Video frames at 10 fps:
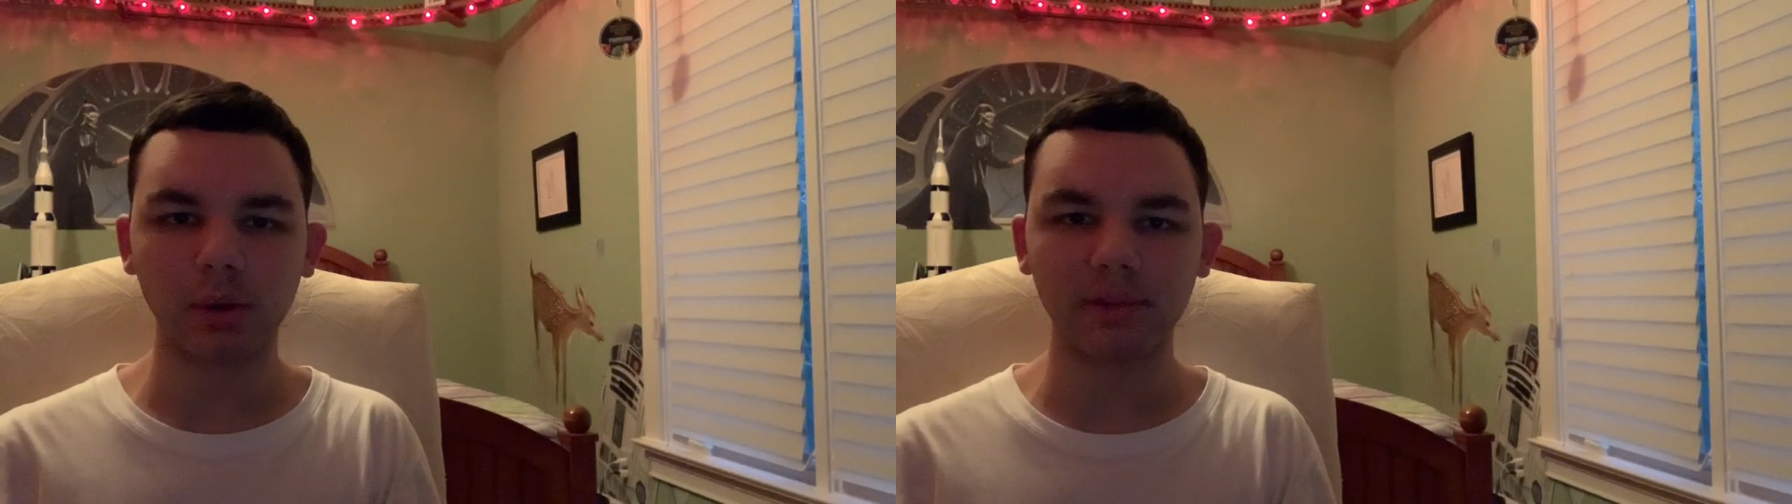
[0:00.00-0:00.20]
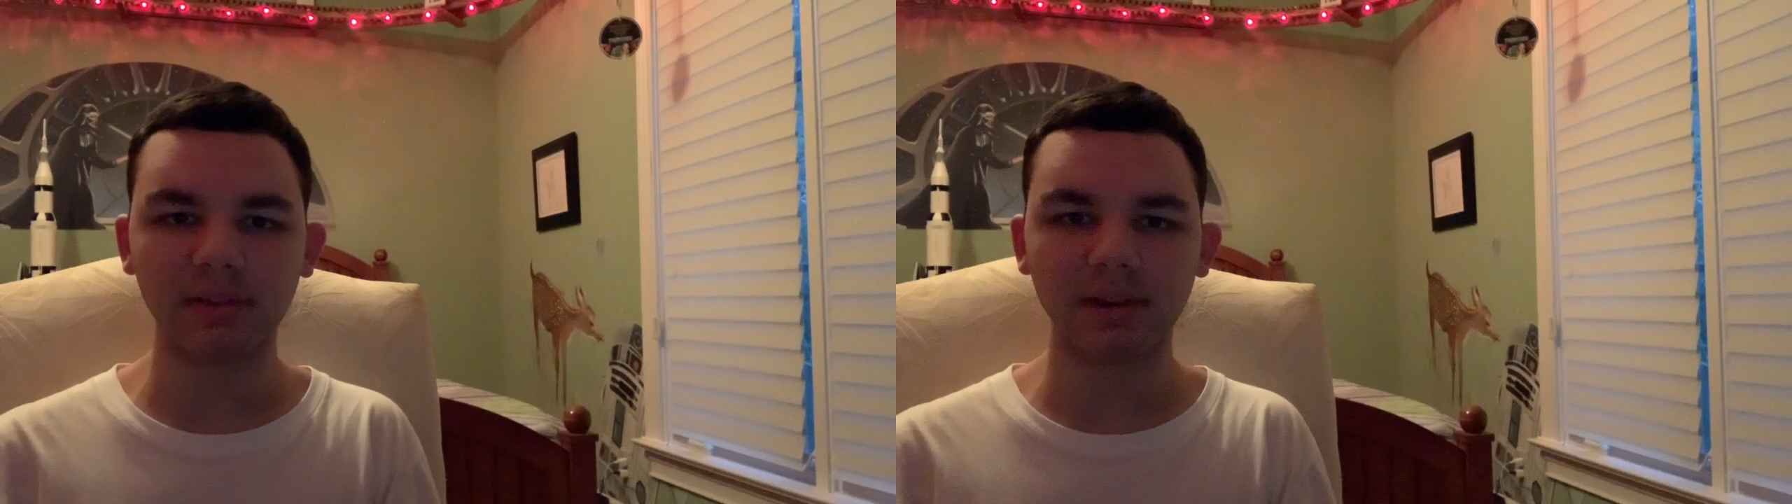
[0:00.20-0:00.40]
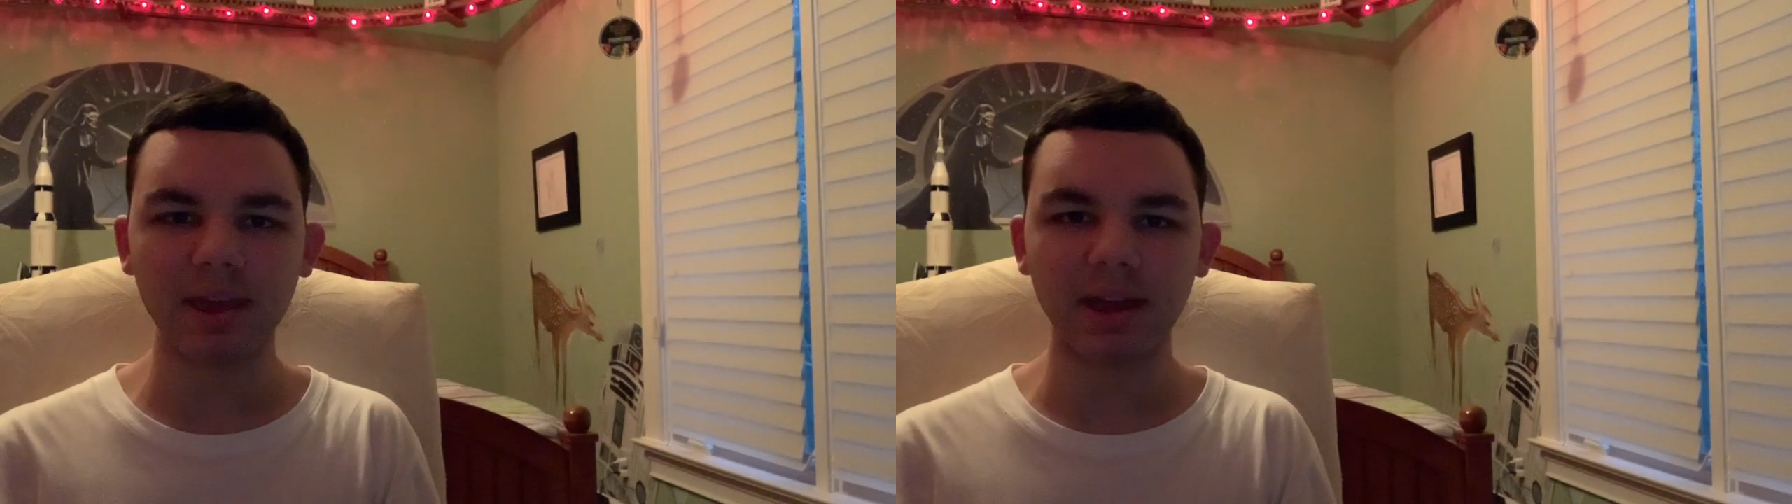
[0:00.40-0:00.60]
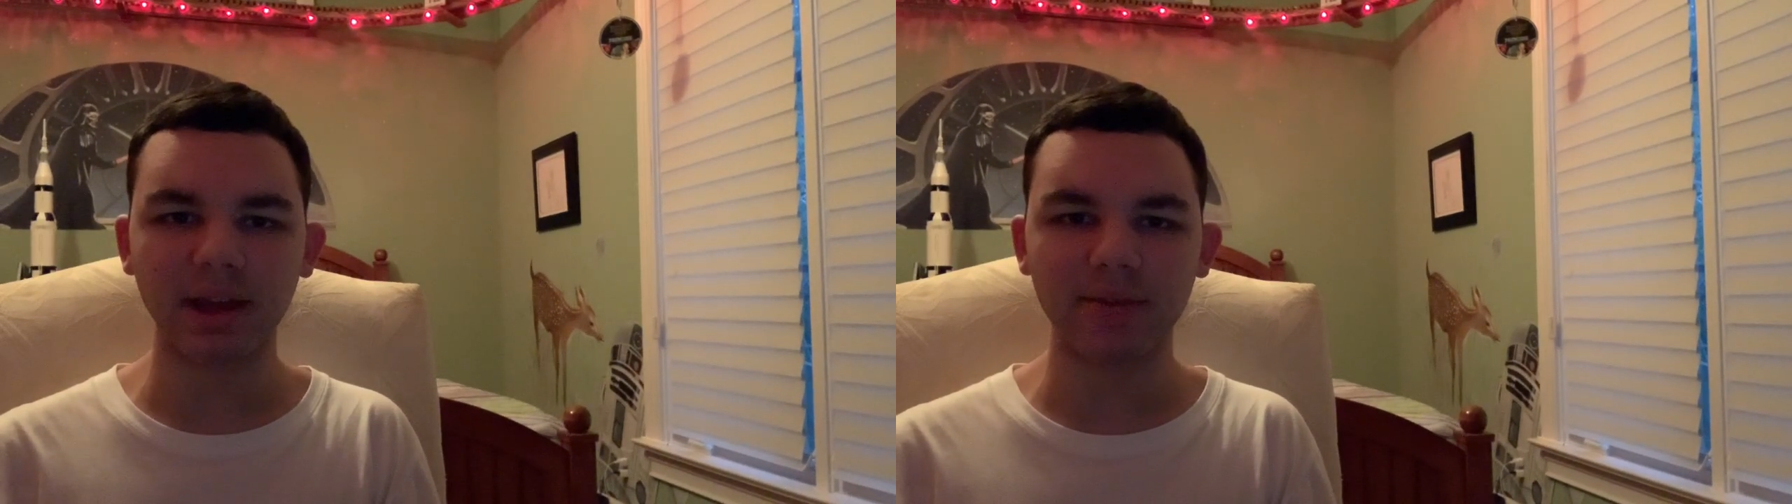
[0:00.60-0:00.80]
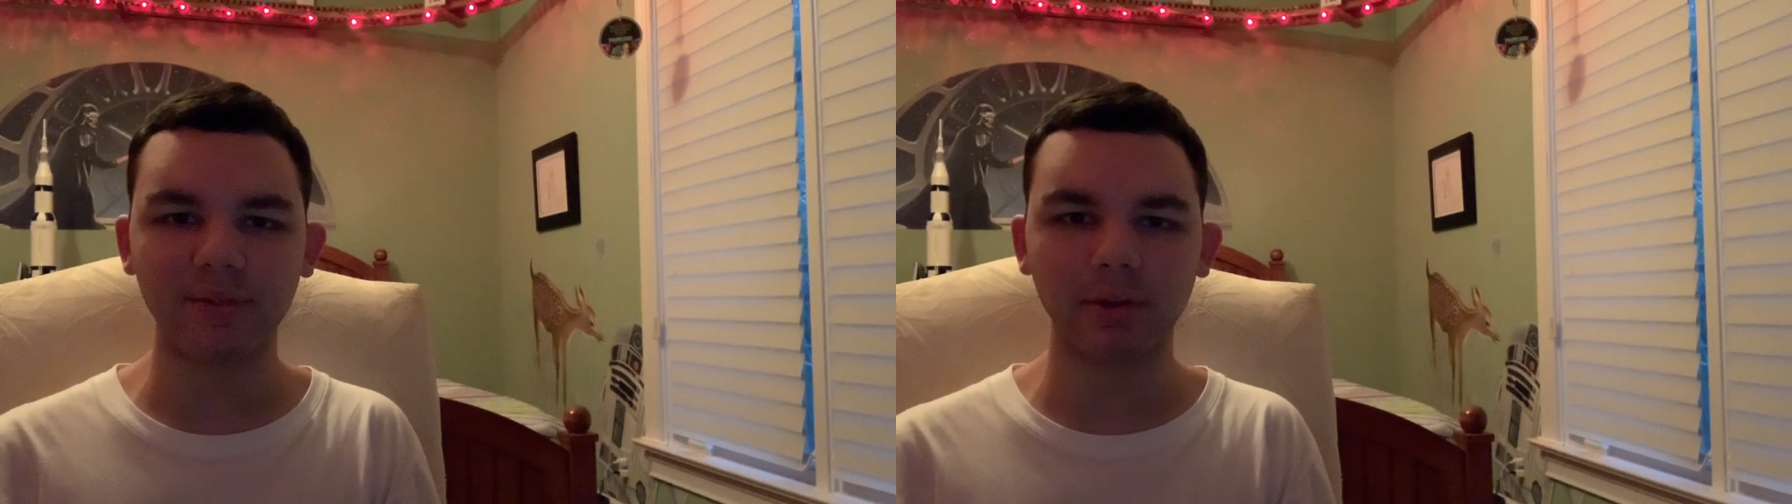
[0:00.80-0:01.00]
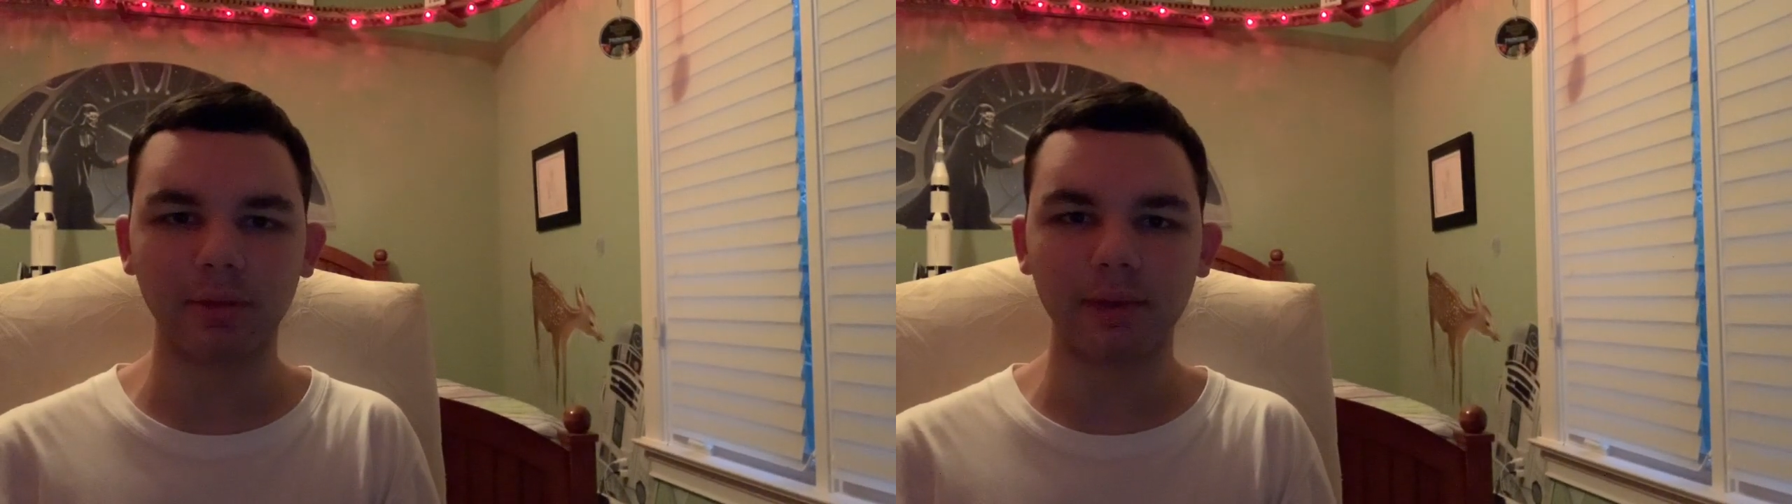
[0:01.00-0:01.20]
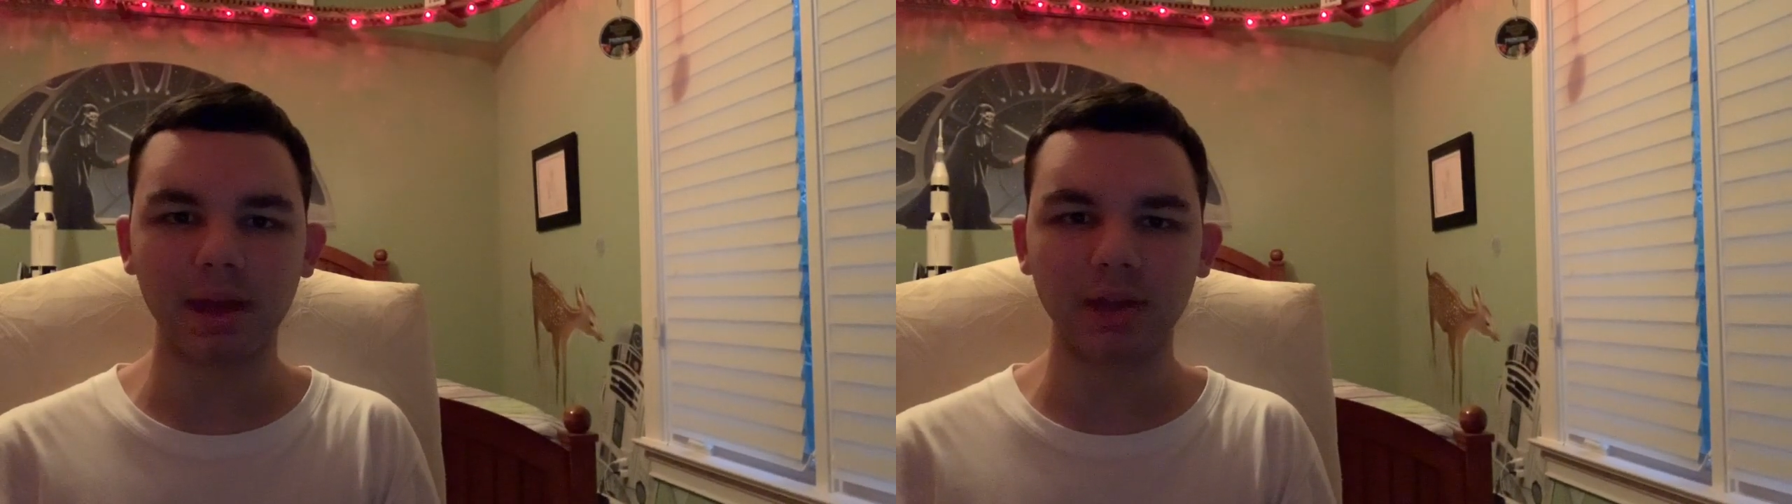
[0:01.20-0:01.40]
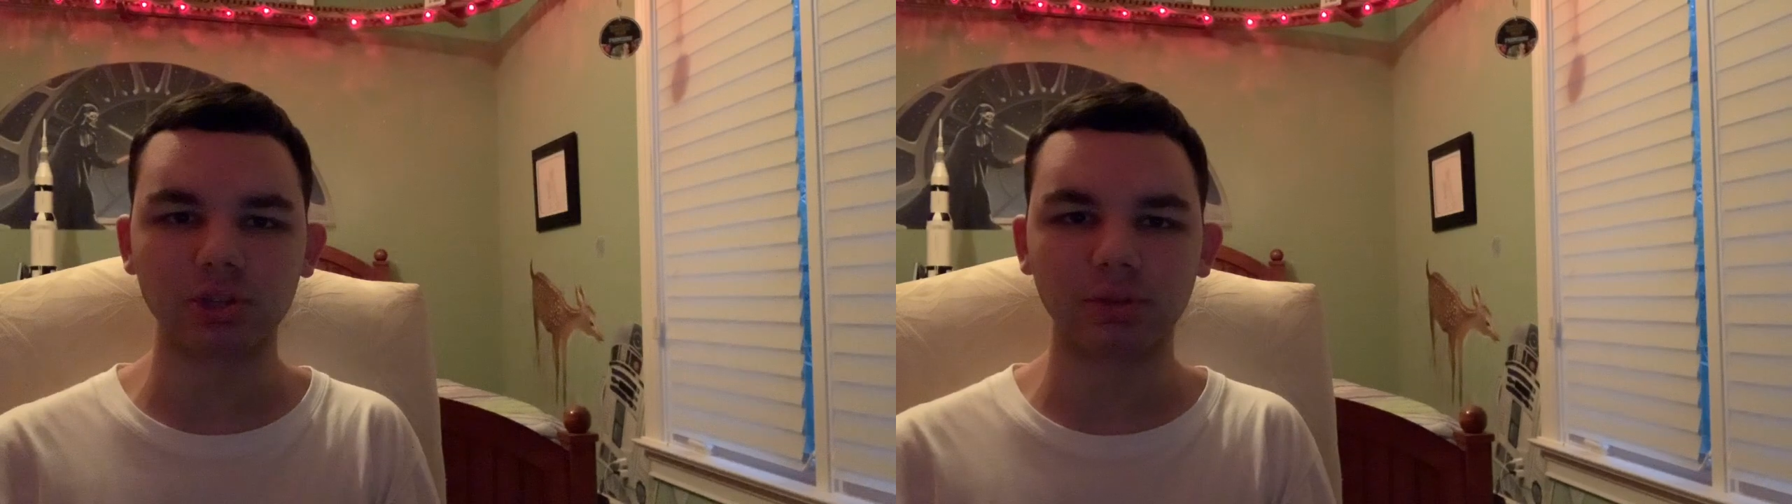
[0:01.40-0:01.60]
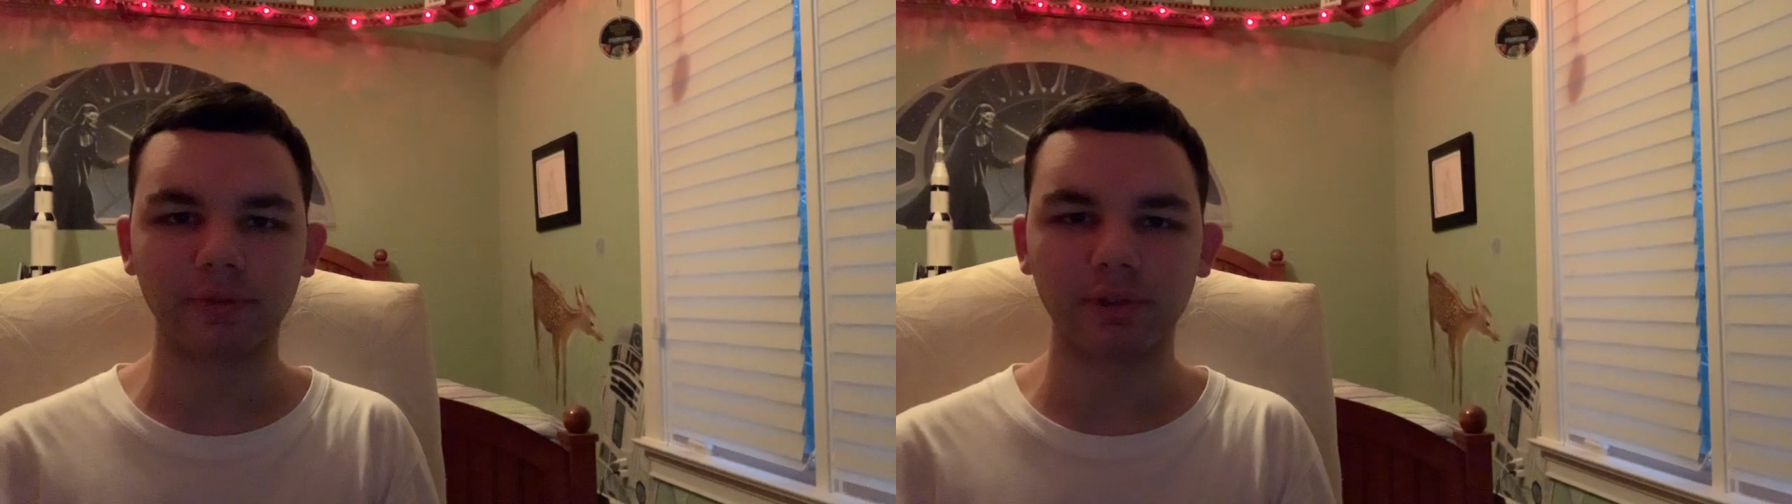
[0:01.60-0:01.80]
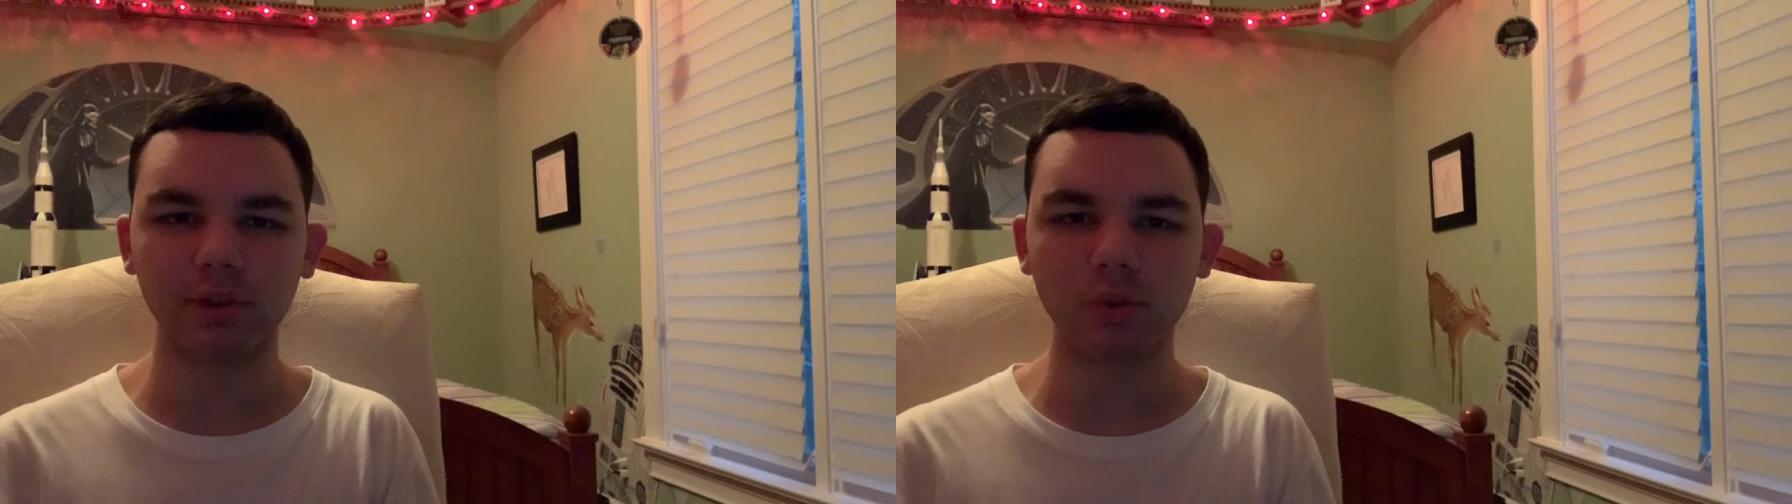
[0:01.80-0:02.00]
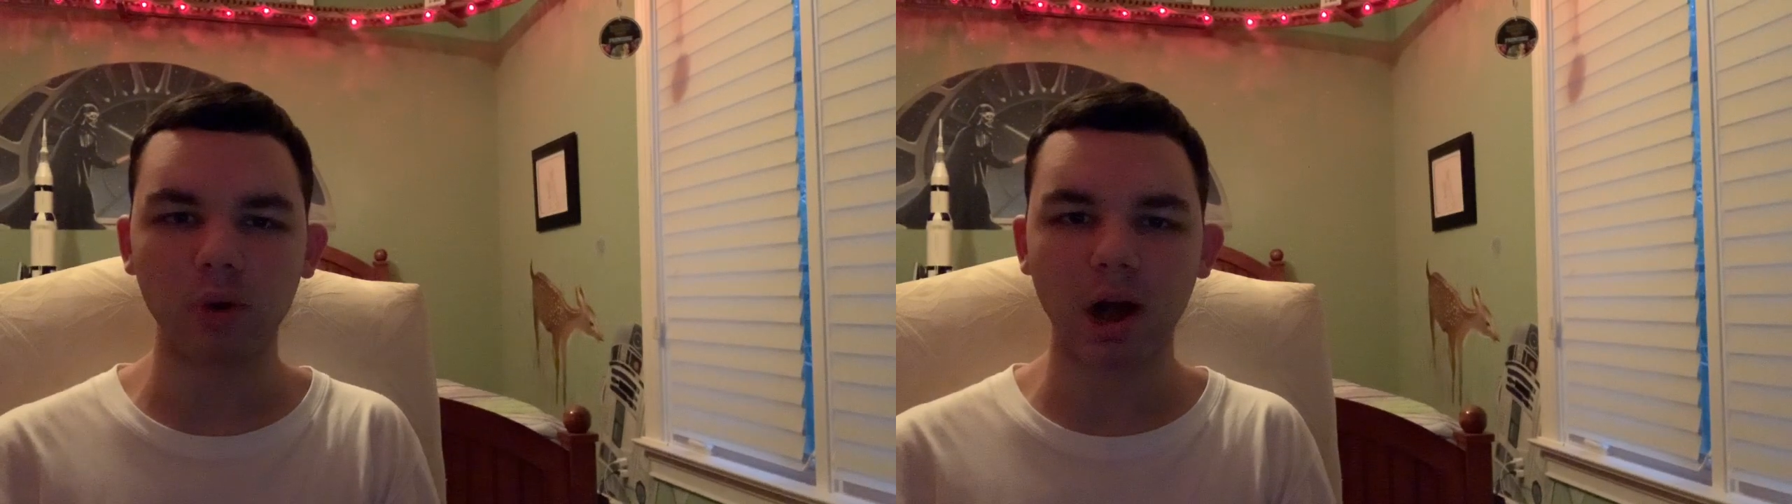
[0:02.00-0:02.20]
and today I have another reaction for you.